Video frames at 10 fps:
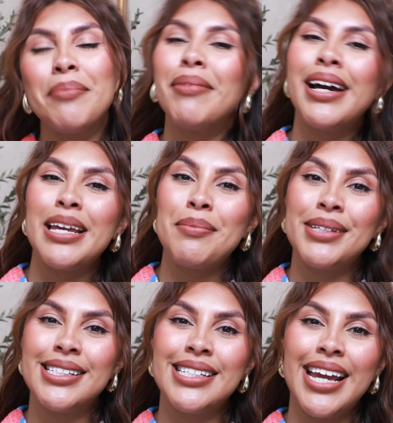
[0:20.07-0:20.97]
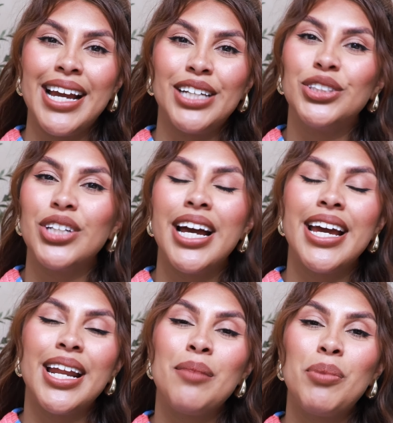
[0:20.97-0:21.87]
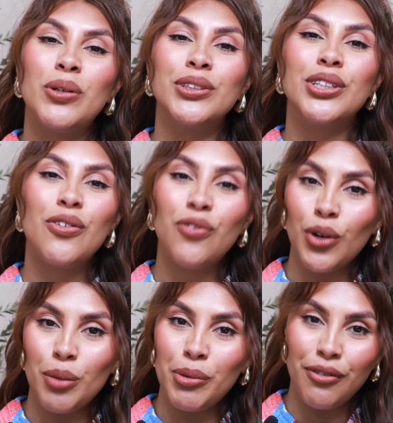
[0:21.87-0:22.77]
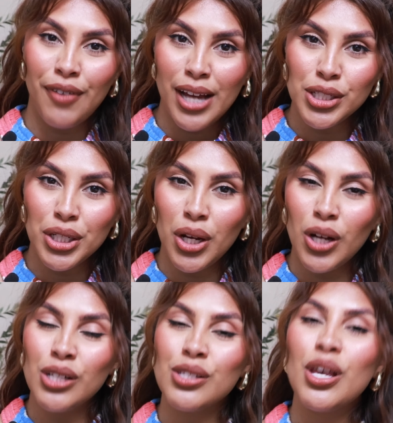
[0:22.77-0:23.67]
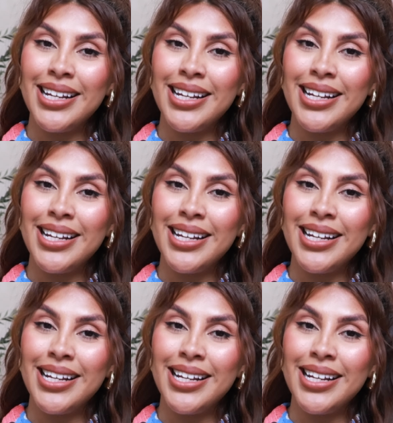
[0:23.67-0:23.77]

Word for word: My name is Deanndra and I post affordable fashion hauls.